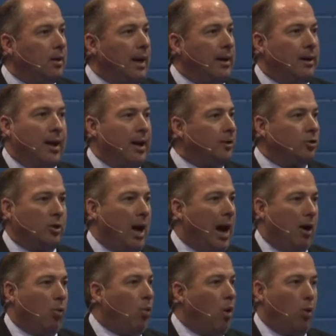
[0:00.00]
that does
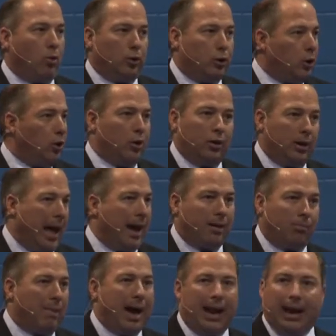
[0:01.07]
not want good out
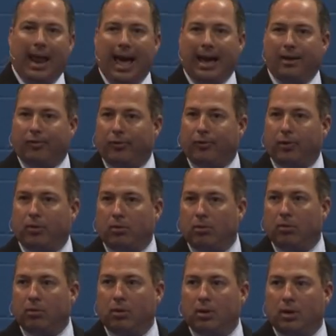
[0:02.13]
of my life?
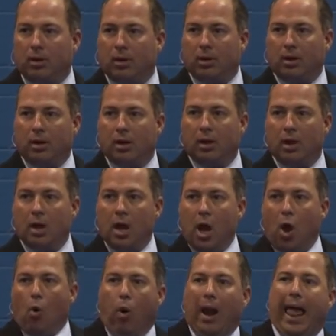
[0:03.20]

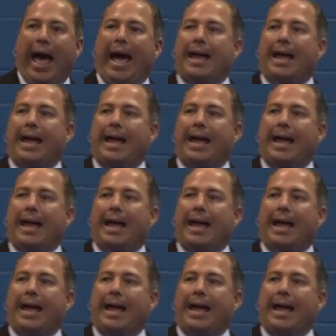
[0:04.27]
Will